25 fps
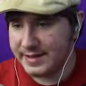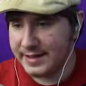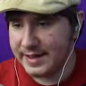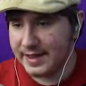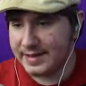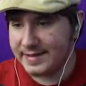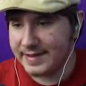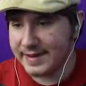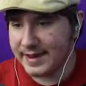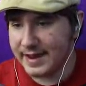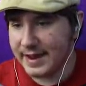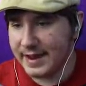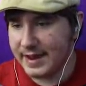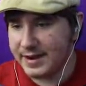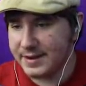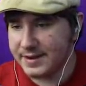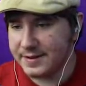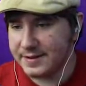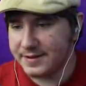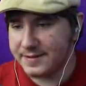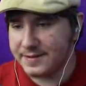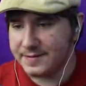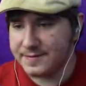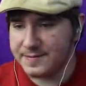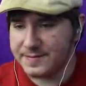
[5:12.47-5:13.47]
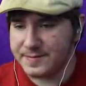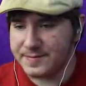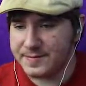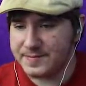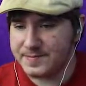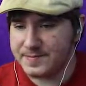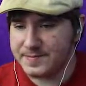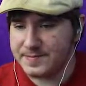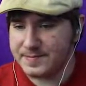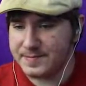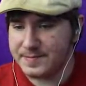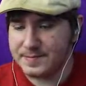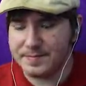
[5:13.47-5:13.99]
is it kind of
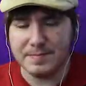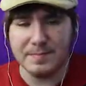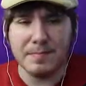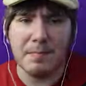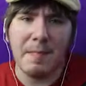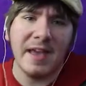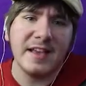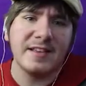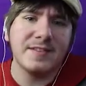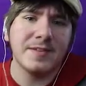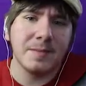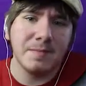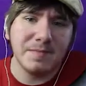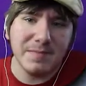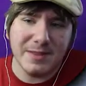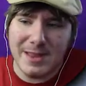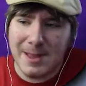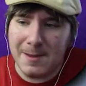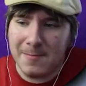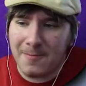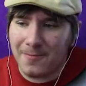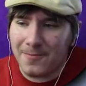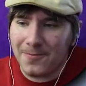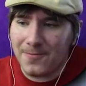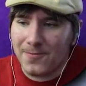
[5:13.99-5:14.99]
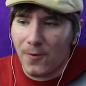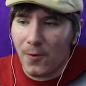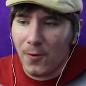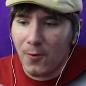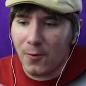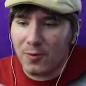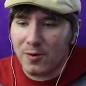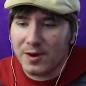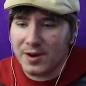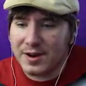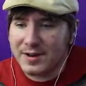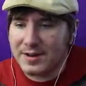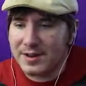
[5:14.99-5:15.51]
makes him leap
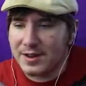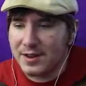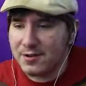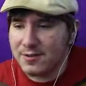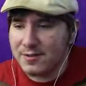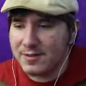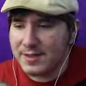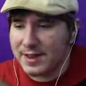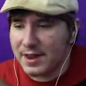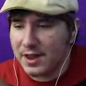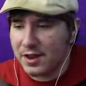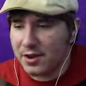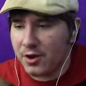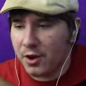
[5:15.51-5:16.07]
forward and deal like a